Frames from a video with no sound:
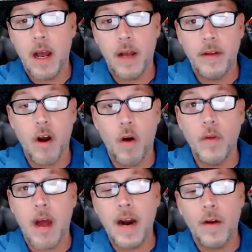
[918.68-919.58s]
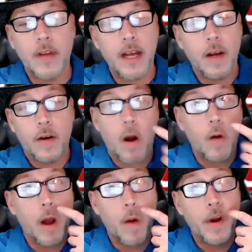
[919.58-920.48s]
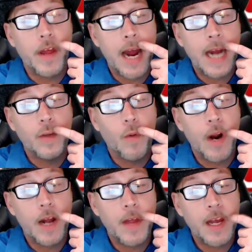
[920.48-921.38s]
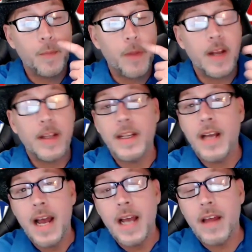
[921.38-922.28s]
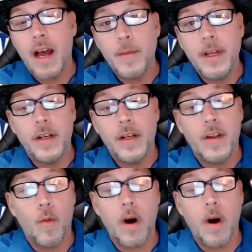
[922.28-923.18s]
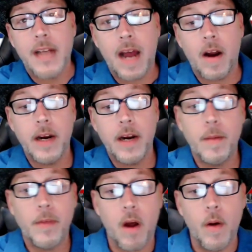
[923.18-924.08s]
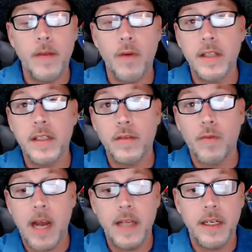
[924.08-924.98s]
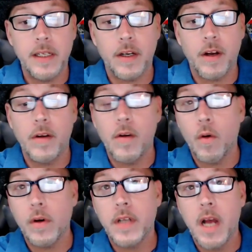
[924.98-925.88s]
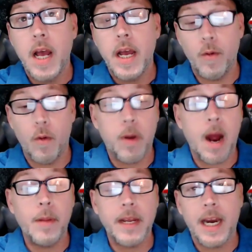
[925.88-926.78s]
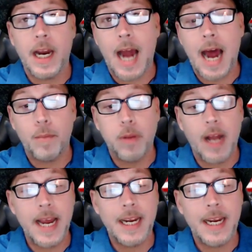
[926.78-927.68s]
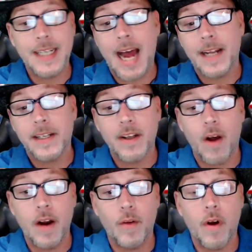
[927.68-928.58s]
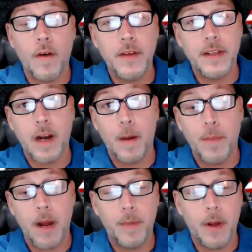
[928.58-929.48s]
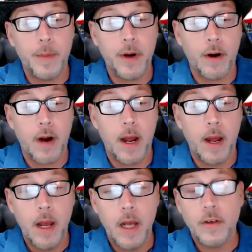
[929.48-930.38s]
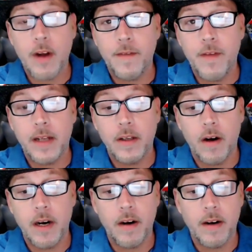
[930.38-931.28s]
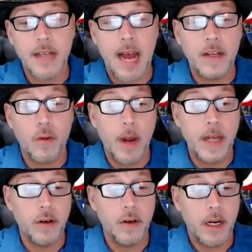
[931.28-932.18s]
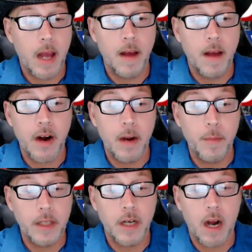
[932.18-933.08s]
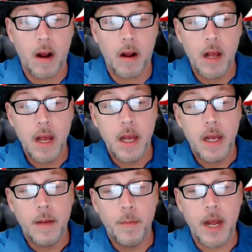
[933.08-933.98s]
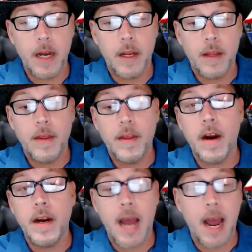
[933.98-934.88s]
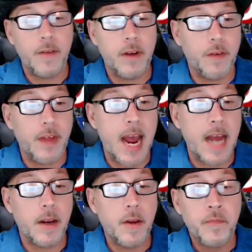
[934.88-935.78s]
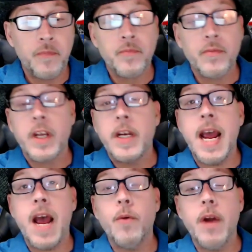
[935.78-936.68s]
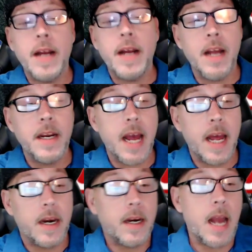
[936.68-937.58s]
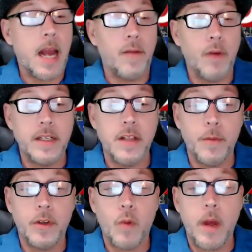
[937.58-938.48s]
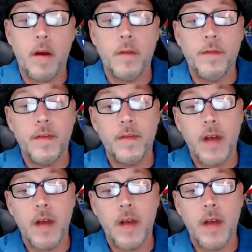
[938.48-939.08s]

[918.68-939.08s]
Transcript: No, I don't think he'll go lower than 8-1. I think, but the word's out on him though. He runs his race. He's a good horse. He will probably get a lot of play in exotics. So I don't know if he's going to bump up your trifecta or your exacta wagering very much at all. But there you have it for that. Now we're not done yet. Race number 12.